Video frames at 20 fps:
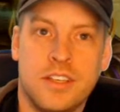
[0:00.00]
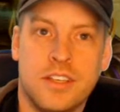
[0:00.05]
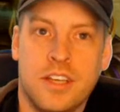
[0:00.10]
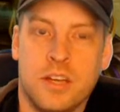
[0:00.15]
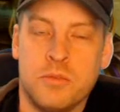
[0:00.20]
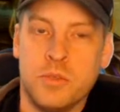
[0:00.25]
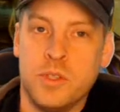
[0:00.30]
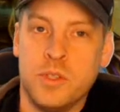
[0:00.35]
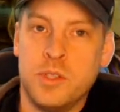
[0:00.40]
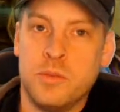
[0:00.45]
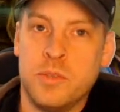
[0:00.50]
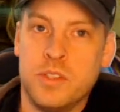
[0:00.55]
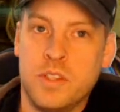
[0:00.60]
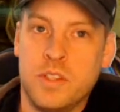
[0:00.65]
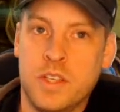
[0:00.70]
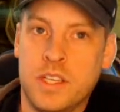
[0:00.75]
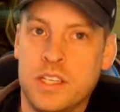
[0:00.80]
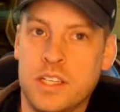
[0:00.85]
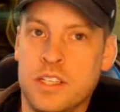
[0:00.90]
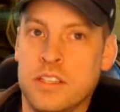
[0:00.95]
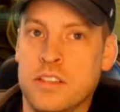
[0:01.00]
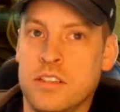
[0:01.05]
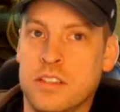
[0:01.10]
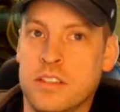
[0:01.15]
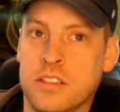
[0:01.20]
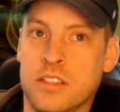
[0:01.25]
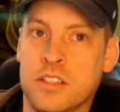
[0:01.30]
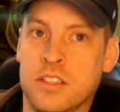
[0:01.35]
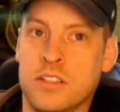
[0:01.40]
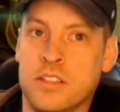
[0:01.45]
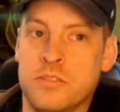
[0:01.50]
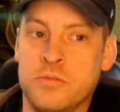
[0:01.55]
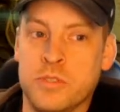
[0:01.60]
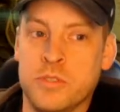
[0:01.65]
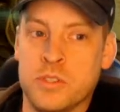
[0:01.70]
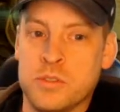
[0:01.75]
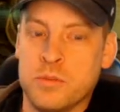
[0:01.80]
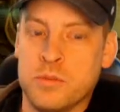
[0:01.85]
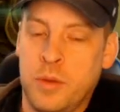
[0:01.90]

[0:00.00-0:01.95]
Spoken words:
I really would like the fist